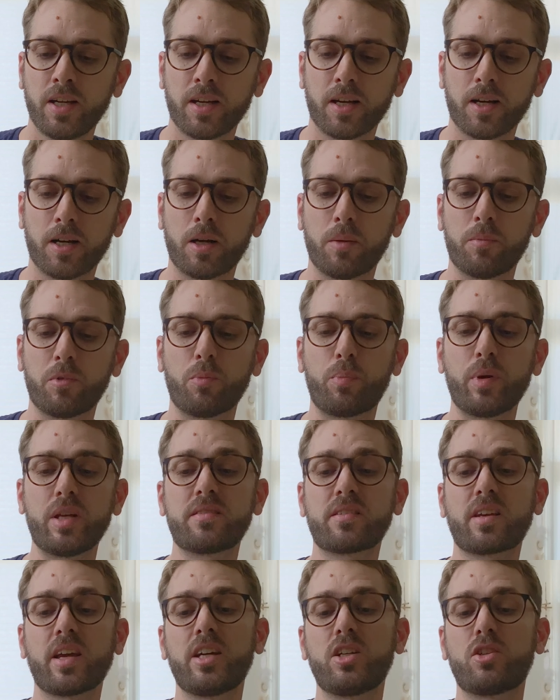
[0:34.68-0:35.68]
The
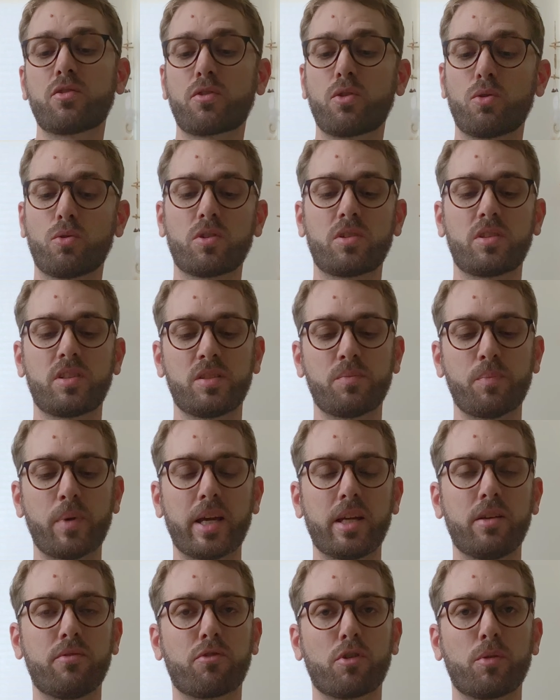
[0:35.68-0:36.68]
Beastcage, of course, is
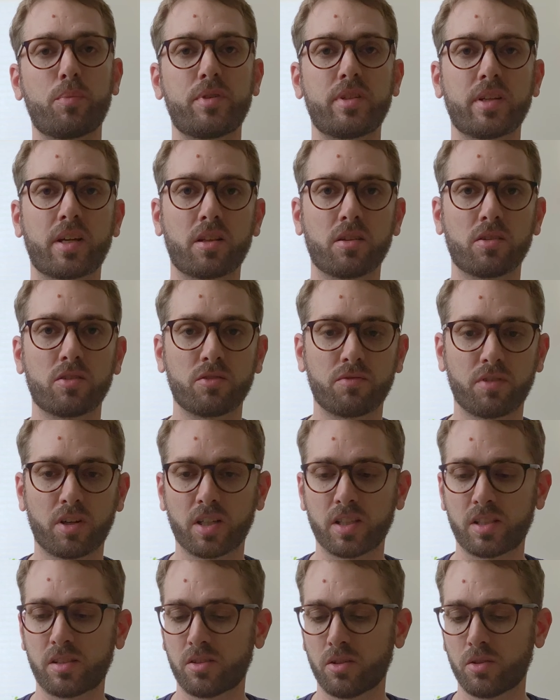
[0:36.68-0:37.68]
made for a particular
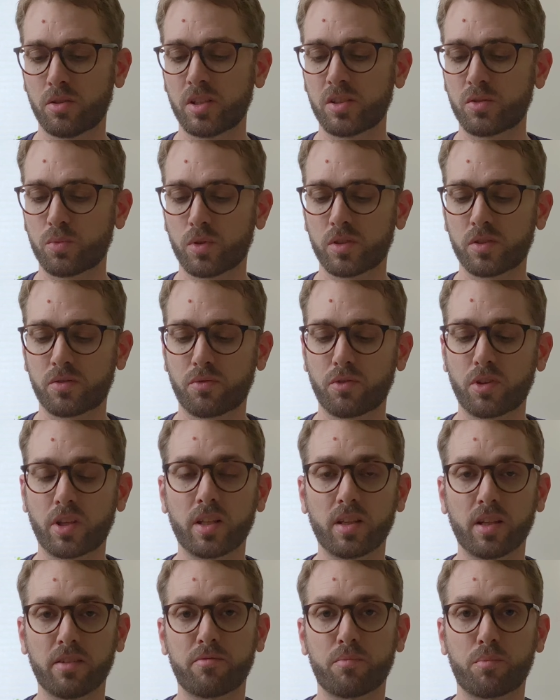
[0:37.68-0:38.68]
device. So this one's for the
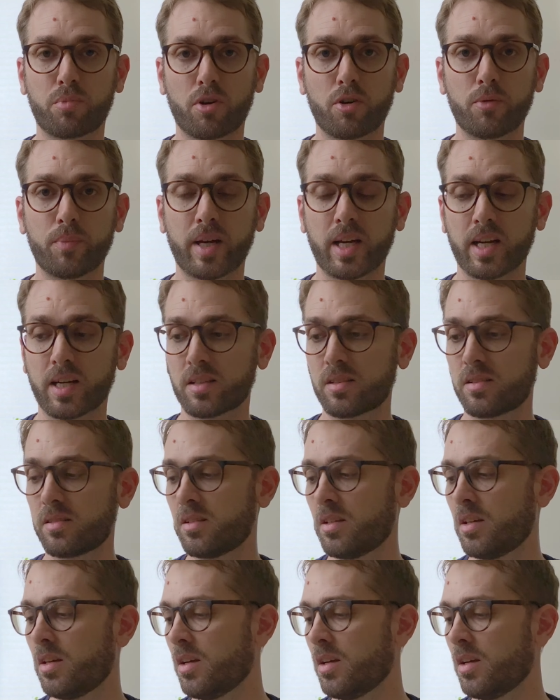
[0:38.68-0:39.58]
11 Pro Max.